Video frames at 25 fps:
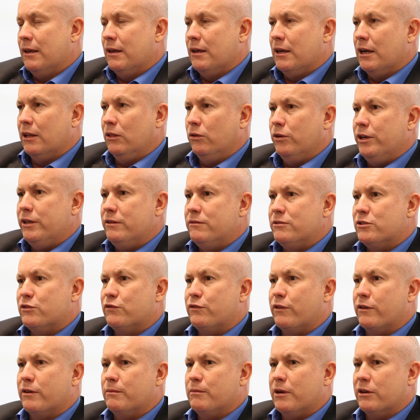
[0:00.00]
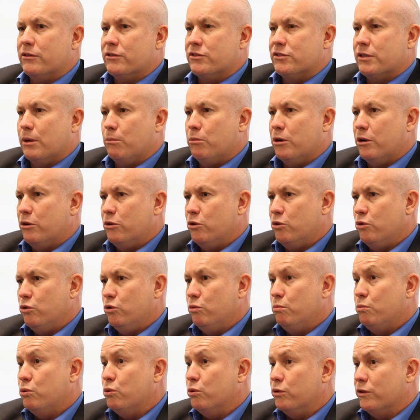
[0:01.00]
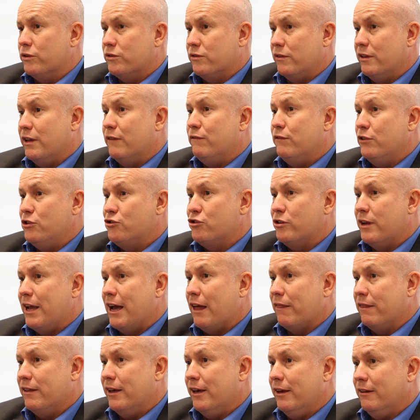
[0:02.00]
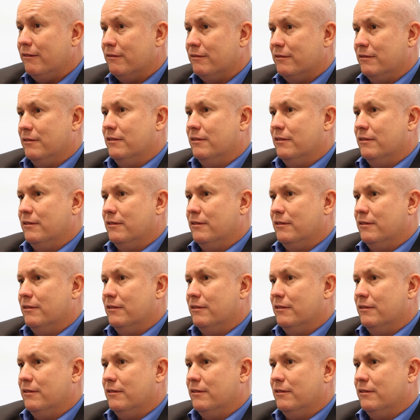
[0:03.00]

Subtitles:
A leader is very much someone who puts their vision out there.